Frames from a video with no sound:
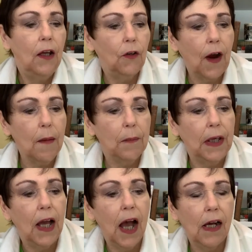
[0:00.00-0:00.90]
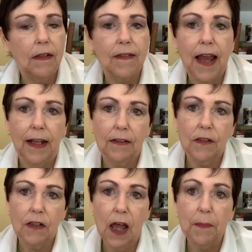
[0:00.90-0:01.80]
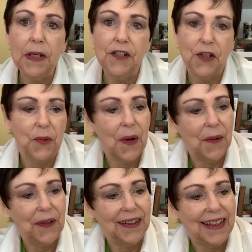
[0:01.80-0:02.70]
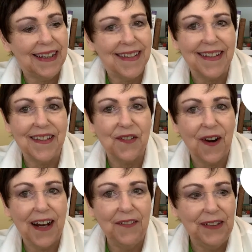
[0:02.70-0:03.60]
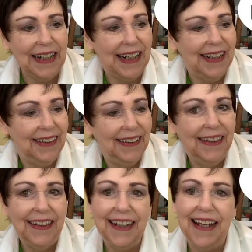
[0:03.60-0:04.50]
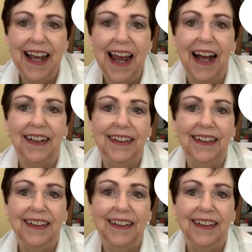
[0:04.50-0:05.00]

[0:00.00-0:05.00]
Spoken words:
great big hugs and sloppy Chihuahua kisses, right, Winnie? Yeah.